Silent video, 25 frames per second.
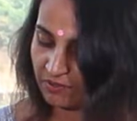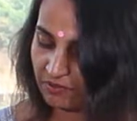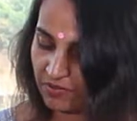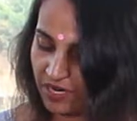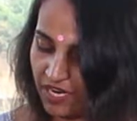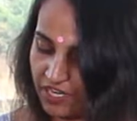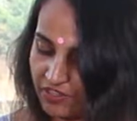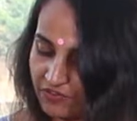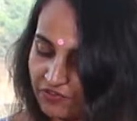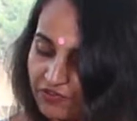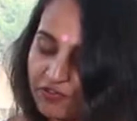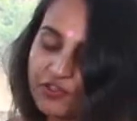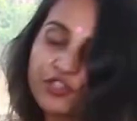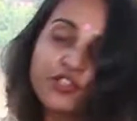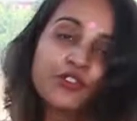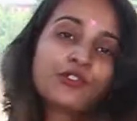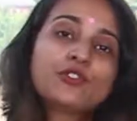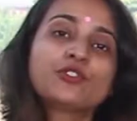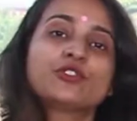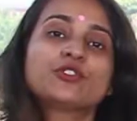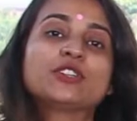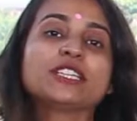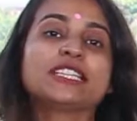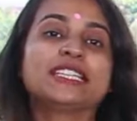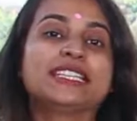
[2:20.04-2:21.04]
but for you
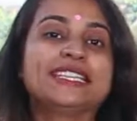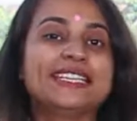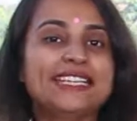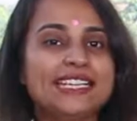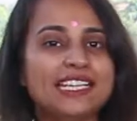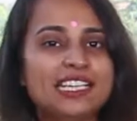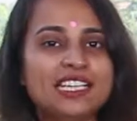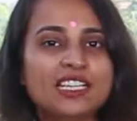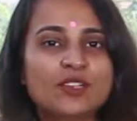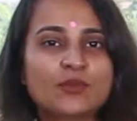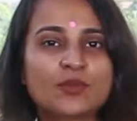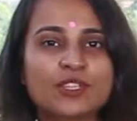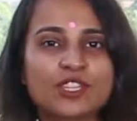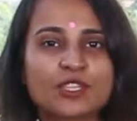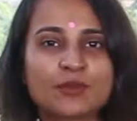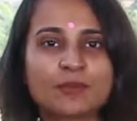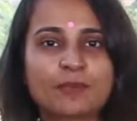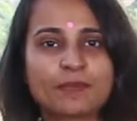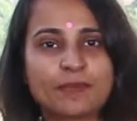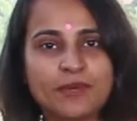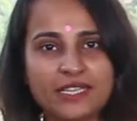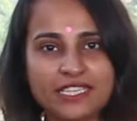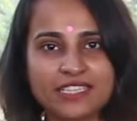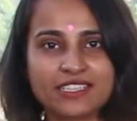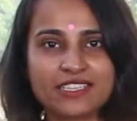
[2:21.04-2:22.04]
to deal with the
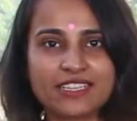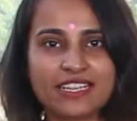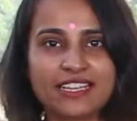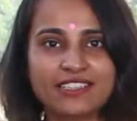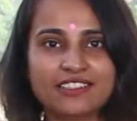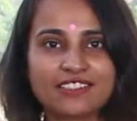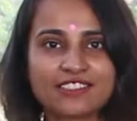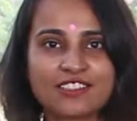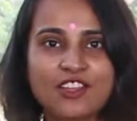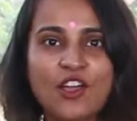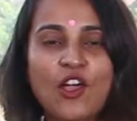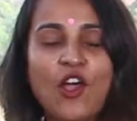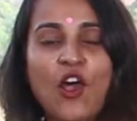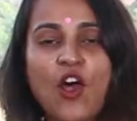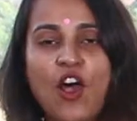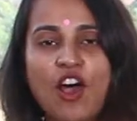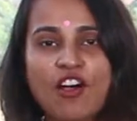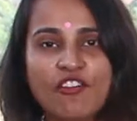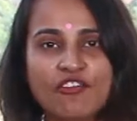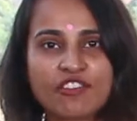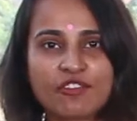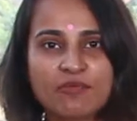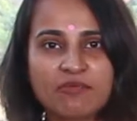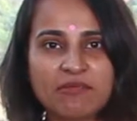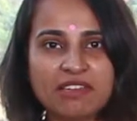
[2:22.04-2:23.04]
bitterness
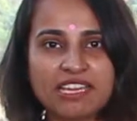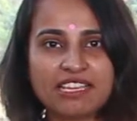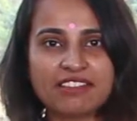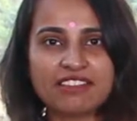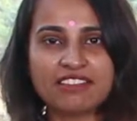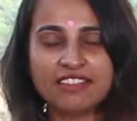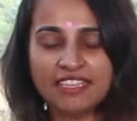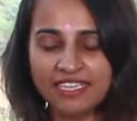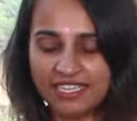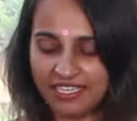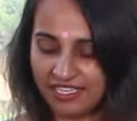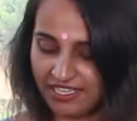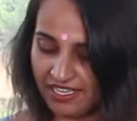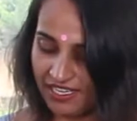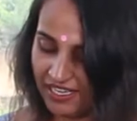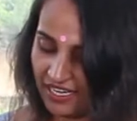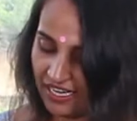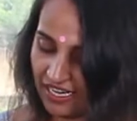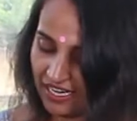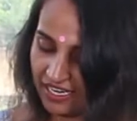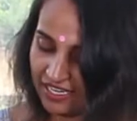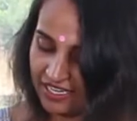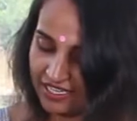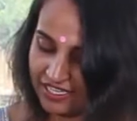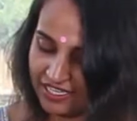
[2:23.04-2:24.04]
of the methi,
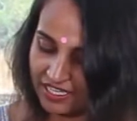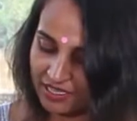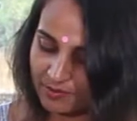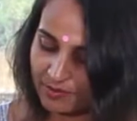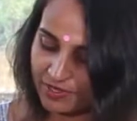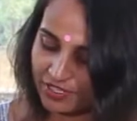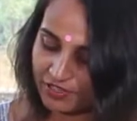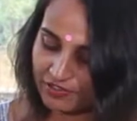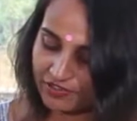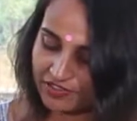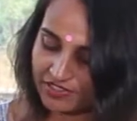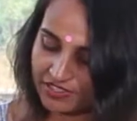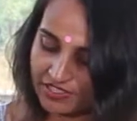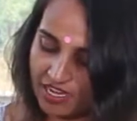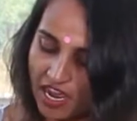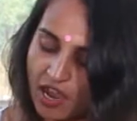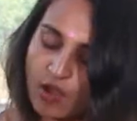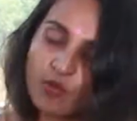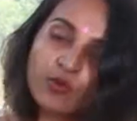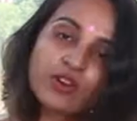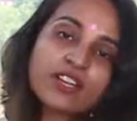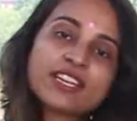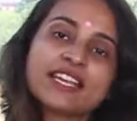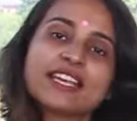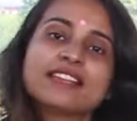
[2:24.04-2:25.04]
a little bit of
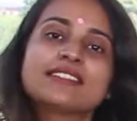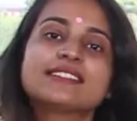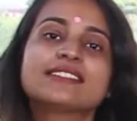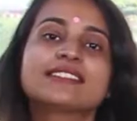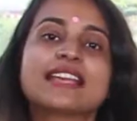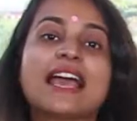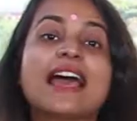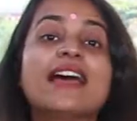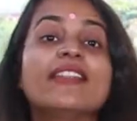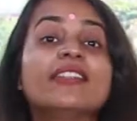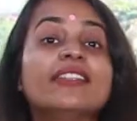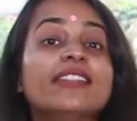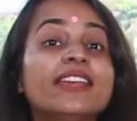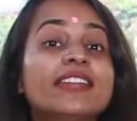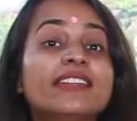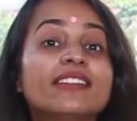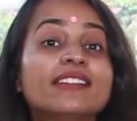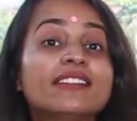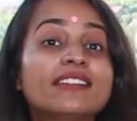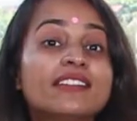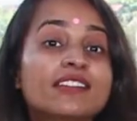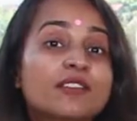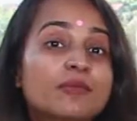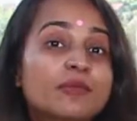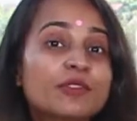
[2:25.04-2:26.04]
sourness and then a
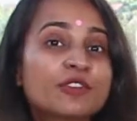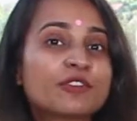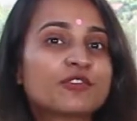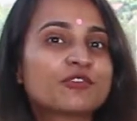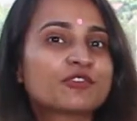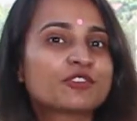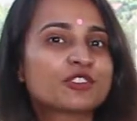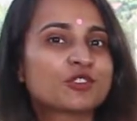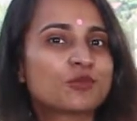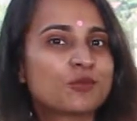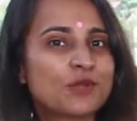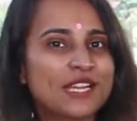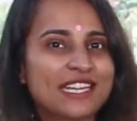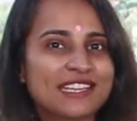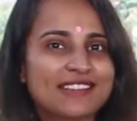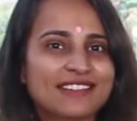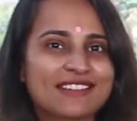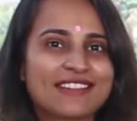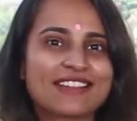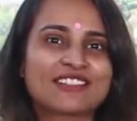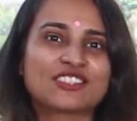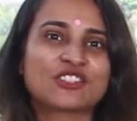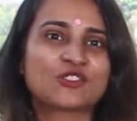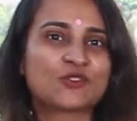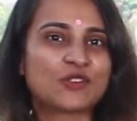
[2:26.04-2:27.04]
little bit of
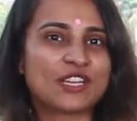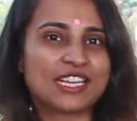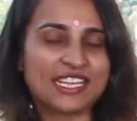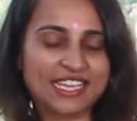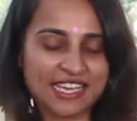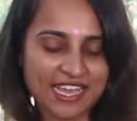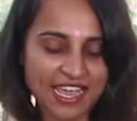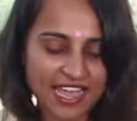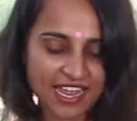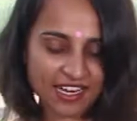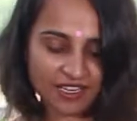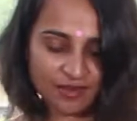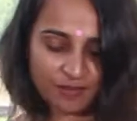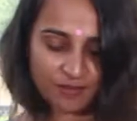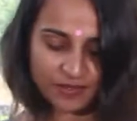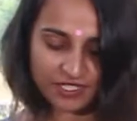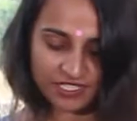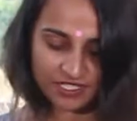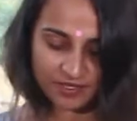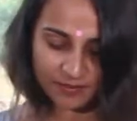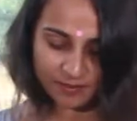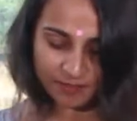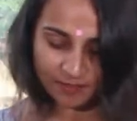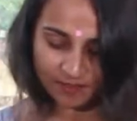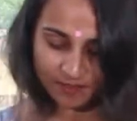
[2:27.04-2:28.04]
sweetness really
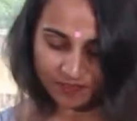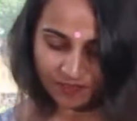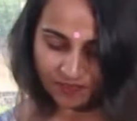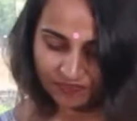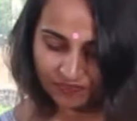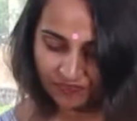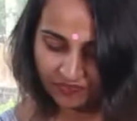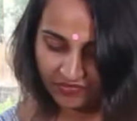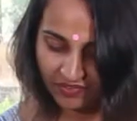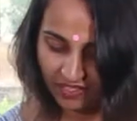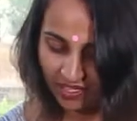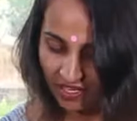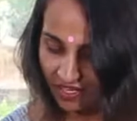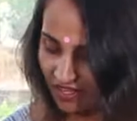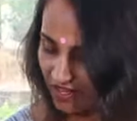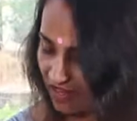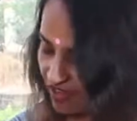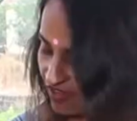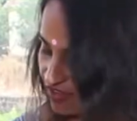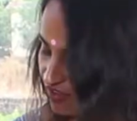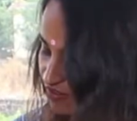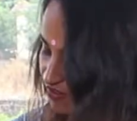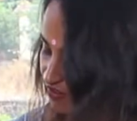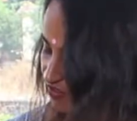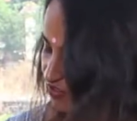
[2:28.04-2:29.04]
helps.
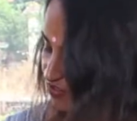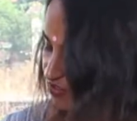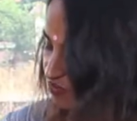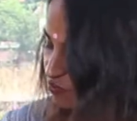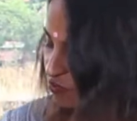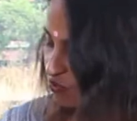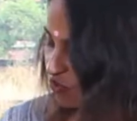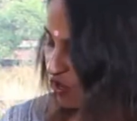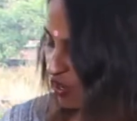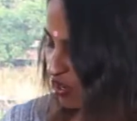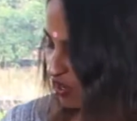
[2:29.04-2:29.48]
So